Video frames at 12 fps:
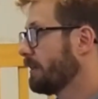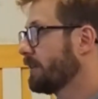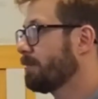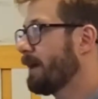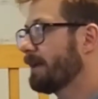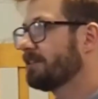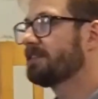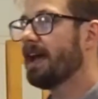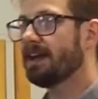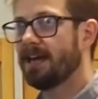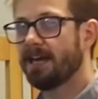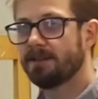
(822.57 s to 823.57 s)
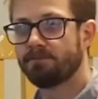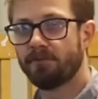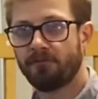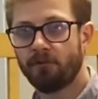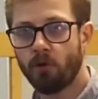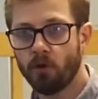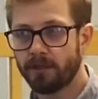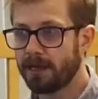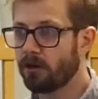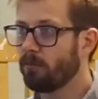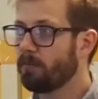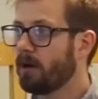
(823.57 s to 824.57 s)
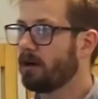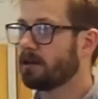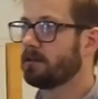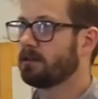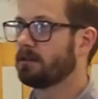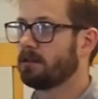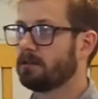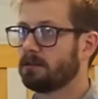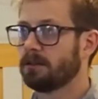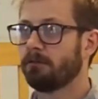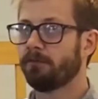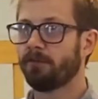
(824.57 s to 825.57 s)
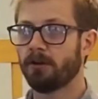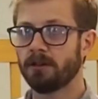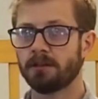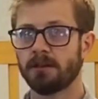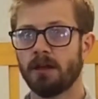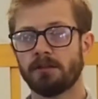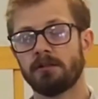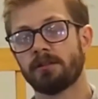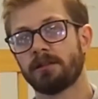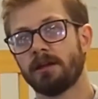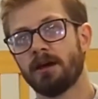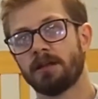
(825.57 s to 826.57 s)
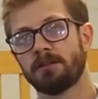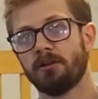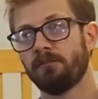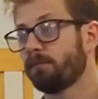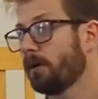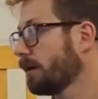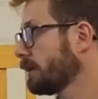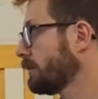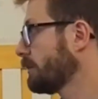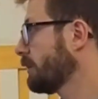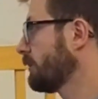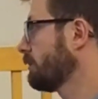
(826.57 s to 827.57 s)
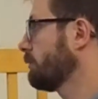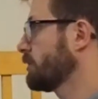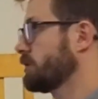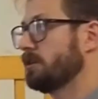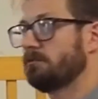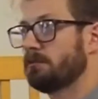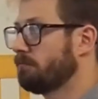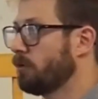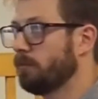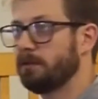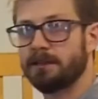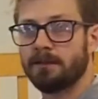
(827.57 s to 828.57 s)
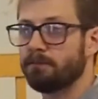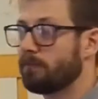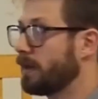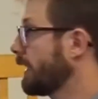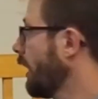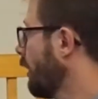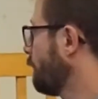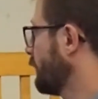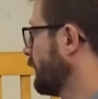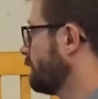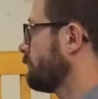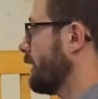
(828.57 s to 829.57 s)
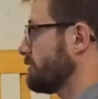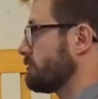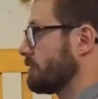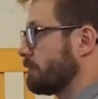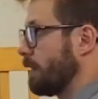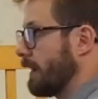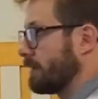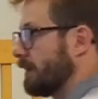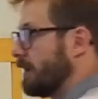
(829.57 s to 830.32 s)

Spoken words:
that about a decade before they got Parkinson's, there were very subtle signs of Parkinson's, which you probably didn't pick up, but in retrospect,